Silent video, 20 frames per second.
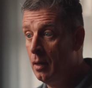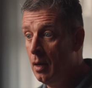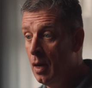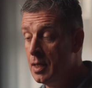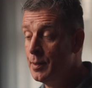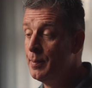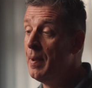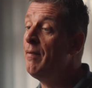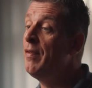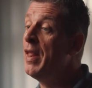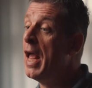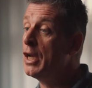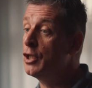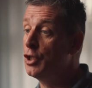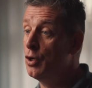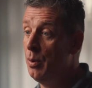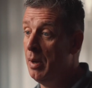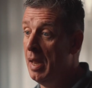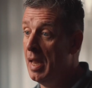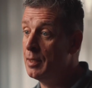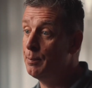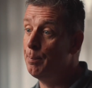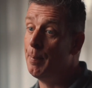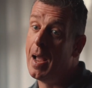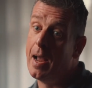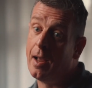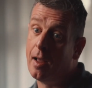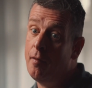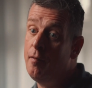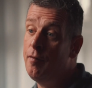I spent the next 2 years
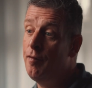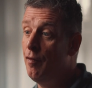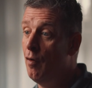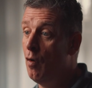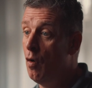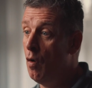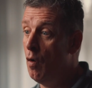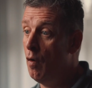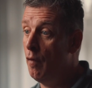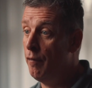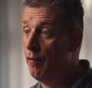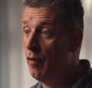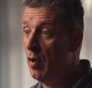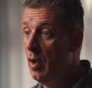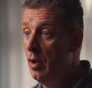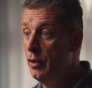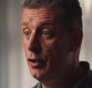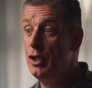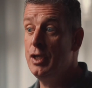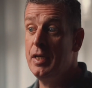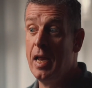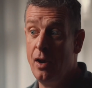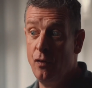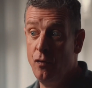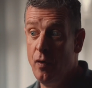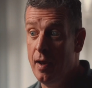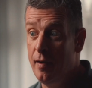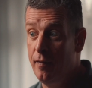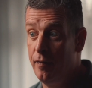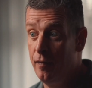back and forth to
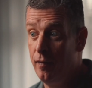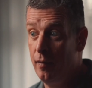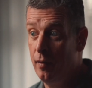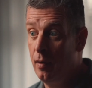Tenerife.